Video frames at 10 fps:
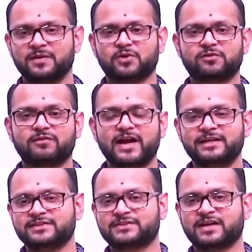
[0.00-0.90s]
Bottom line
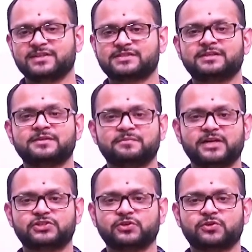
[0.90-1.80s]
is, guys,
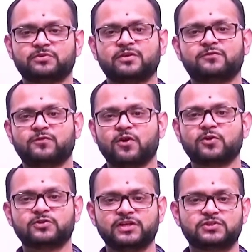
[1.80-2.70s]
make sure
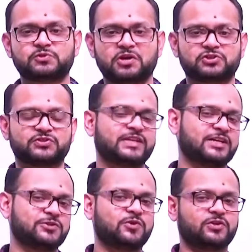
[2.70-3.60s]
follow the instructions
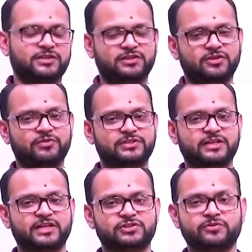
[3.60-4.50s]
that you got in your Retell
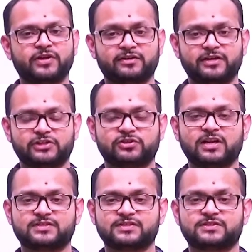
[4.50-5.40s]
lecture
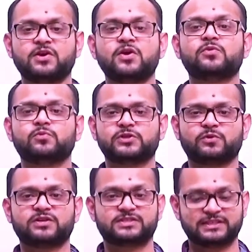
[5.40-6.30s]
classes, which
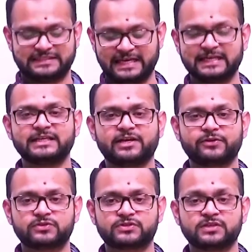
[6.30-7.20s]
was take clear
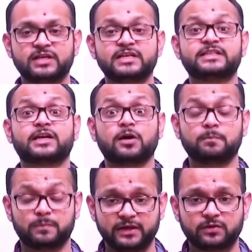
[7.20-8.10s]
notes, take
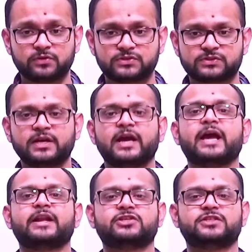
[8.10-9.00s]
complete notes,
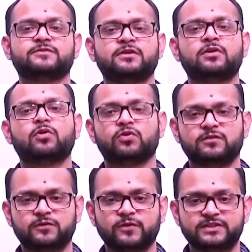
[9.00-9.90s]
and achieve oral
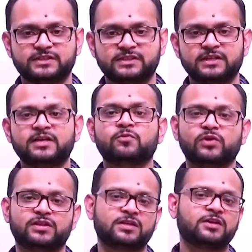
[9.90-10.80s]
fluency
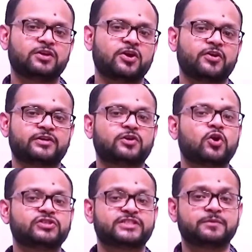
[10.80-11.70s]
with correct
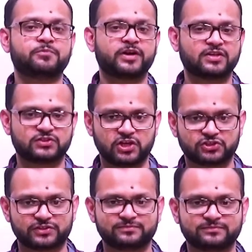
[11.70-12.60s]
content
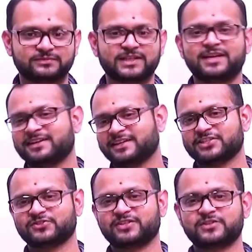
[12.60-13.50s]
pronunciation.
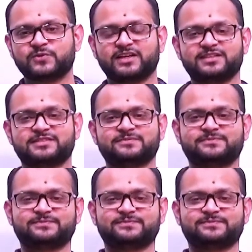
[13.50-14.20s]
Catch you on the next one, guys.